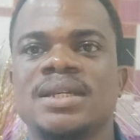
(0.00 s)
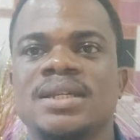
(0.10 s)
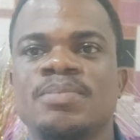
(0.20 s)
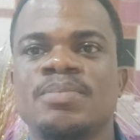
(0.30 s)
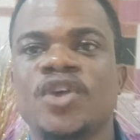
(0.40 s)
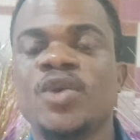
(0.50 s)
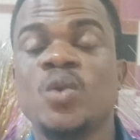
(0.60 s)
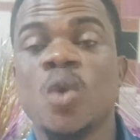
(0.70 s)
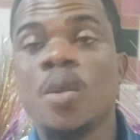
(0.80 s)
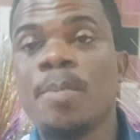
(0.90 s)
Before you
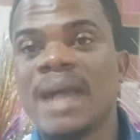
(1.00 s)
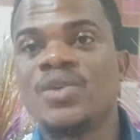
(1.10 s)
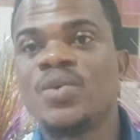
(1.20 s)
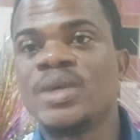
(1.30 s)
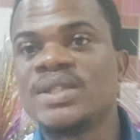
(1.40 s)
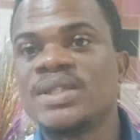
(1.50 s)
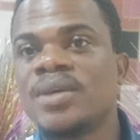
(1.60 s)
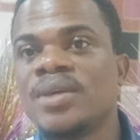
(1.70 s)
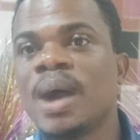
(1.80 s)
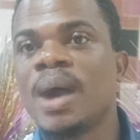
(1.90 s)
go back to question
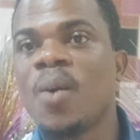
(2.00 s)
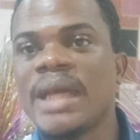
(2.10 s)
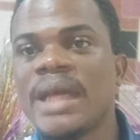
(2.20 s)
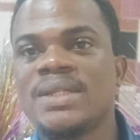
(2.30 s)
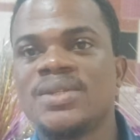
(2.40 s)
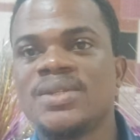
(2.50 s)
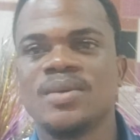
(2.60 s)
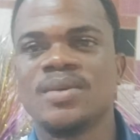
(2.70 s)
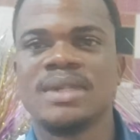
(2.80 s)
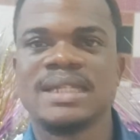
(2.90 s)
number 1
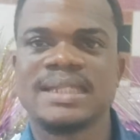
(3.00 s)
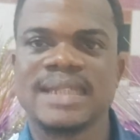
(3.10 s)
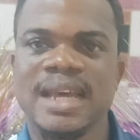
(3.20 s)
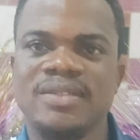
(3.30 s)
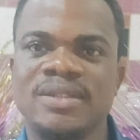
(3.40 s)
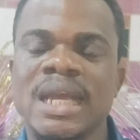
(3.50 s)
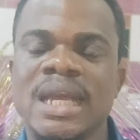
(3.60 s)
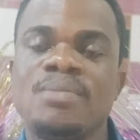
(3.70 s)
to 7,